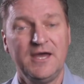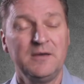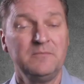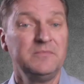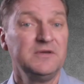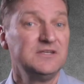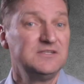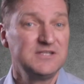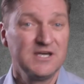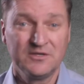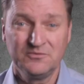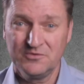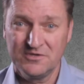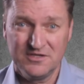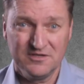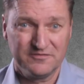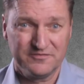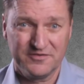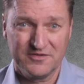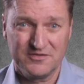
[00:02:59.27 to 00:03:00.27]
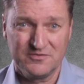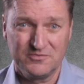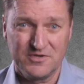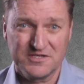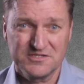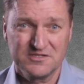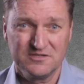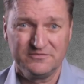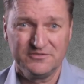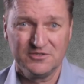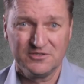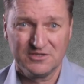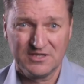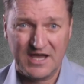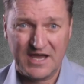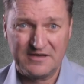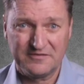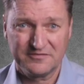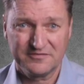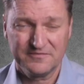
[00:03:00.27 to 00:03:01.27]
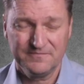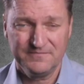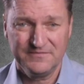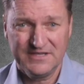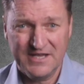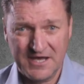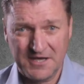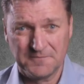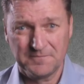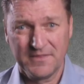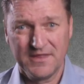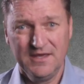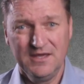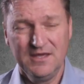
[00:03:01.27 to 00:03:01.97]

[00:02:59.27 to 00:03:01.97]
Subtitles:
and be done with it for the rest of your life. Now,